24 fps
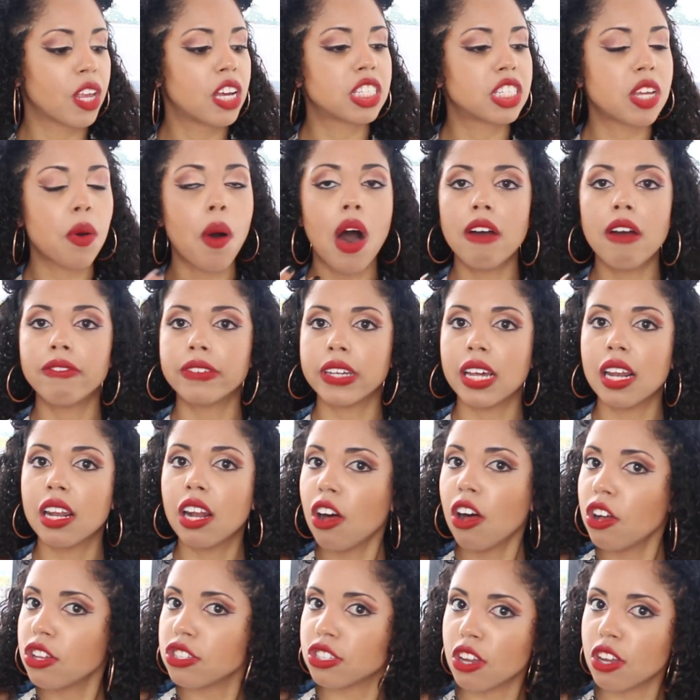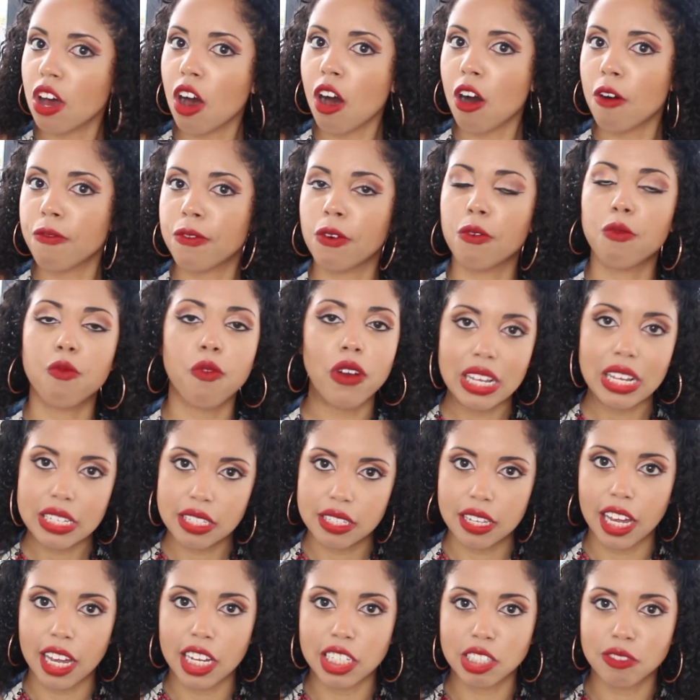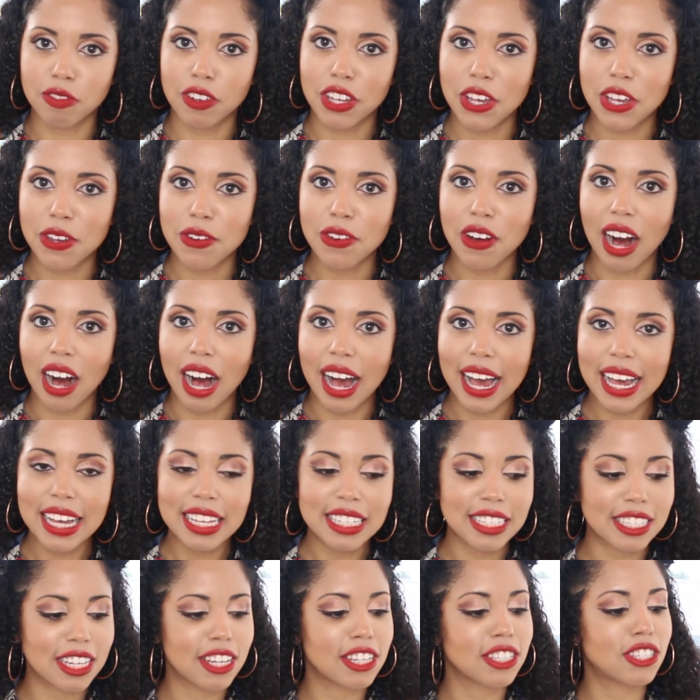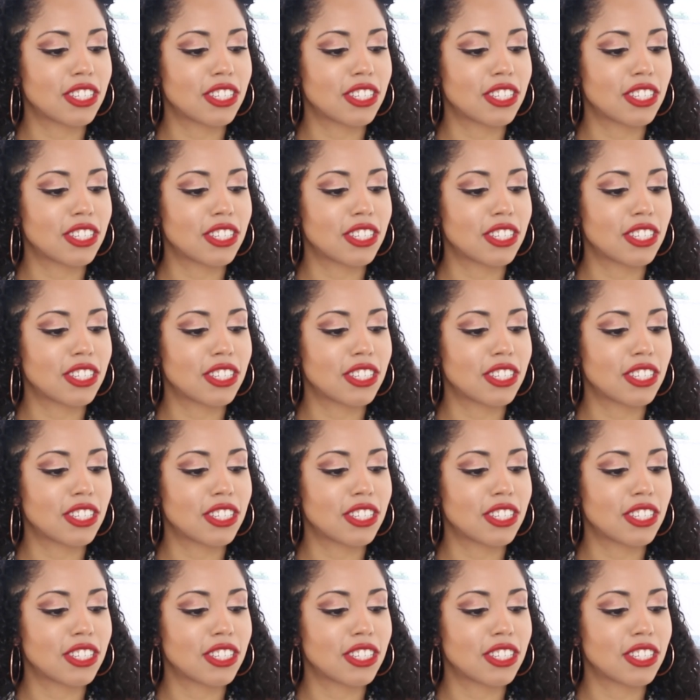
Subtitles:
So I've done lots of research for you guys,